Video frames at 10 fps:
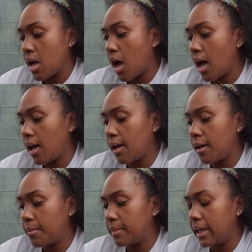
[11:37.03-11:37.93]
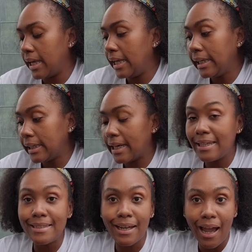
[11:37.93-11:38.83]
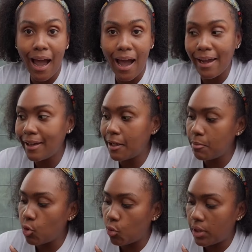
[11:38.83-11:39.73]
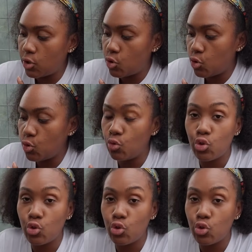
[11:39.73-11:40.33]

and I am going to